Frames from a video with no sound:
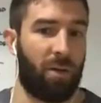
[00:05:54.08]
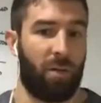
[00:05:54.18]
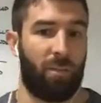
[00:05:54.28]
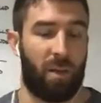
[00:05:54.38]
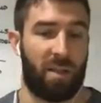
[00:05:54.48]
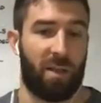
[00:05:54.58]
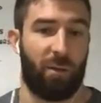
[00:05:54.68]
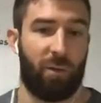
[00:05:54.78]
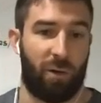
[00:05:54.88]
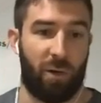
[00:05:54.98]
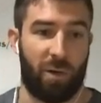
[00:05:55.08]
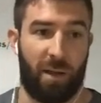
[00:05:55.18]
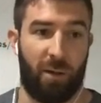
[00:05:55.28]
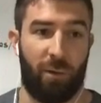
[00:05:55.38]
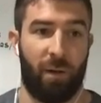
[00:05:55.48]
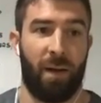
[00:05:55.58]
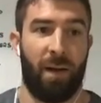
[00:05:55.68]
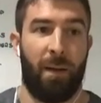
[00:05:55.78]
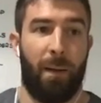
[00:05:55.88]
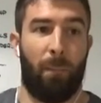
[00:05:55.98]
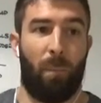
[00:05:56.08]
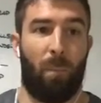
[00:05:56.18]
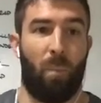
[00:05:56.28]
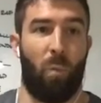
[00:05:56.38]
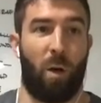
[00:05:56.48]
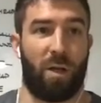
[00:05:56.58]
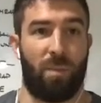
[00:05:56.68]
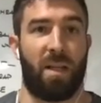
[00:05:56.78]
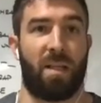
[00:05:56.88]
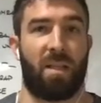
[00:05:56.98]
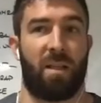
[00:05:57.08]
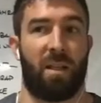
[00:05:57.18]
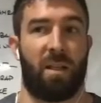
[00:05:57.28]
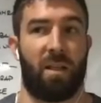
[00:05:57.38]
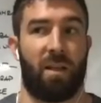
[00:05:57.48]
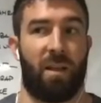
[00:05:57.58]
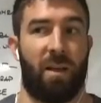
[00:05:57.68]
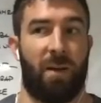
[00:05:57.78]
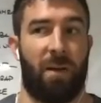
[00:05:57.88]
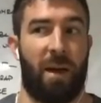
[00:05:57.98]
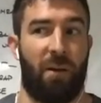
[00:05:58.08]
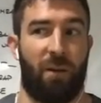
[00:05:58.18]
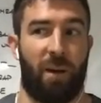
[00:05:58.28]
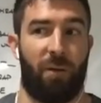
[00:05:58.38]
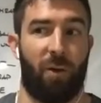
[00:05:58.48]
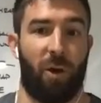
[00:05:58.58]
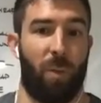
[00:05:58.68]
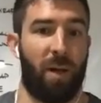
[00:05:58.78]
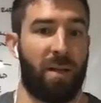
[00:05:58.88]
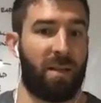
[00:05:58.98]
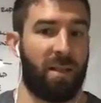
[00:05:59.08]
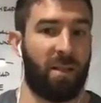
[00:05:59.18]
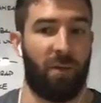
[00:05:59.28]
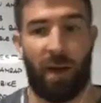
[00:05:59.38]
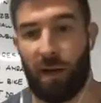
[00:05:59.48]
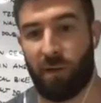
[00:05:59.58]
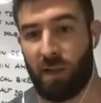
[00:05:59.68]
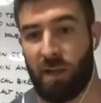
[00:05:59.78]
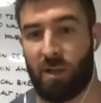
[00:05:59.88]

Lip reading: myself or yourself, which means the effort they've got to put into the stuff outside the